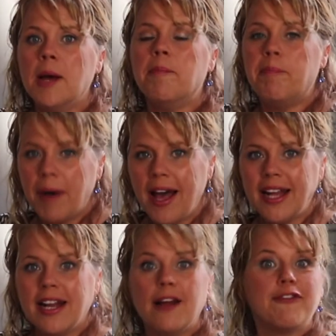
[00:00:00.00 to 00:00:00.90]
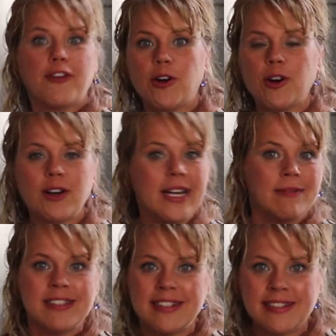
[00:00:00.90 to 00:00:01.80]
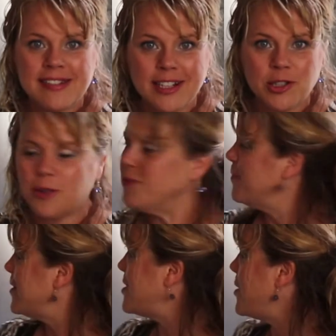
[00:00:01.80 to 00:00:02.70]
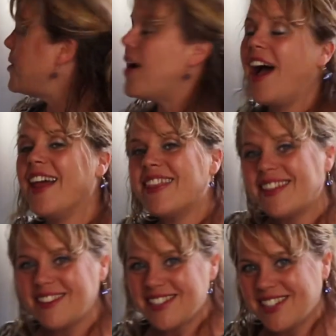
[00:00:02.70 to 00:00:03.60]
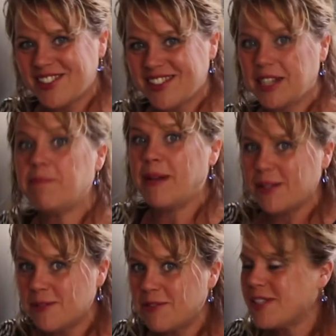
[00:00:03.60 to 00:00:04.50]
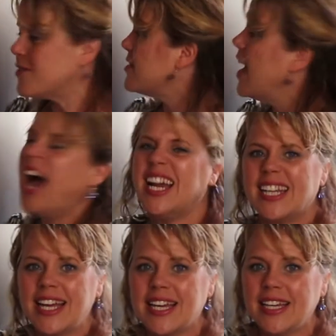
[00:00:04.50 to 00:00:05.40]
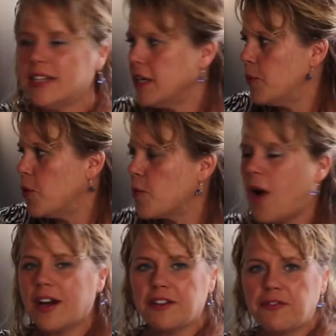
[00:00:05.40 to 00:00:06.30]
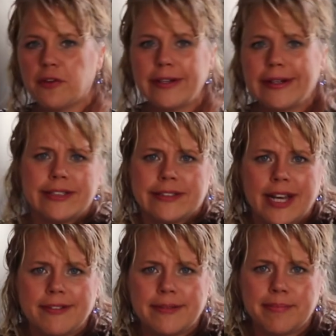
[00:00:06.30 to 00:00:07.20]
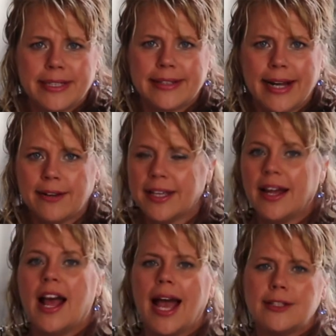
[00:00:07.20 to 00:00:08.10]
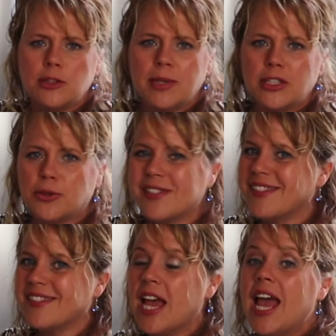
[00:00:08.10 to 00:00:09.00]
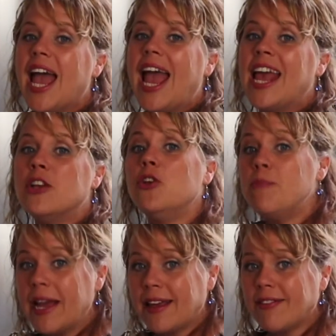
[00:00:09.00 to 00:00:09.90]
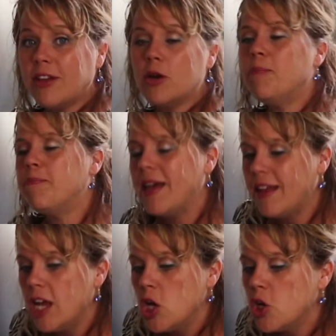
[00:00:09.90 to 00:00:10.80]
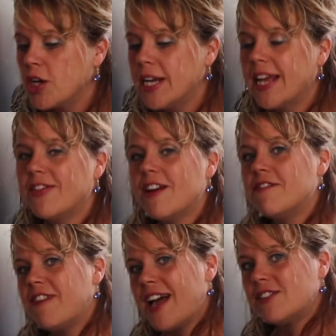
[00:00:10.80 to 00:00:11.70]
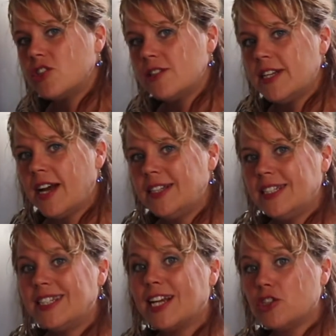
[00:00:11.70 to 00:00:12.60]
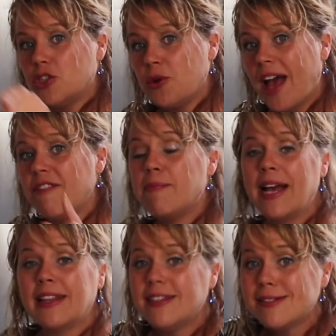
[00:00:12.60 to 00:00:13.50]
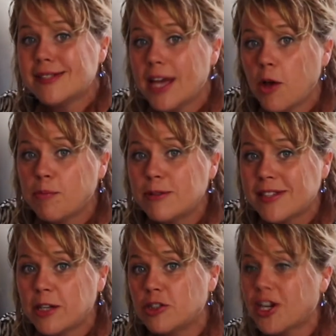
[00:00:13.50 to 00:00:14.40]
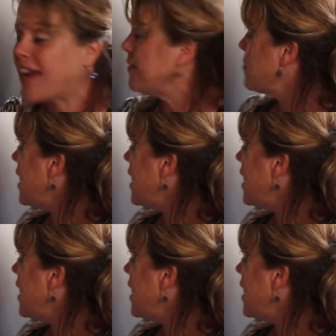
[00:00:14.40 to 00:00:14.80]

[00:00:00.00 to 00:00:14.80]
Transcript: but for her, it was an essential. So I thought that was interesting, bells and whistles. I'd like it. We're wired for it. I just haven't picked it out yet. I had too many choices. And you might get there, but you're gonna get there faster than I did because you'll have my list to help you stay on track.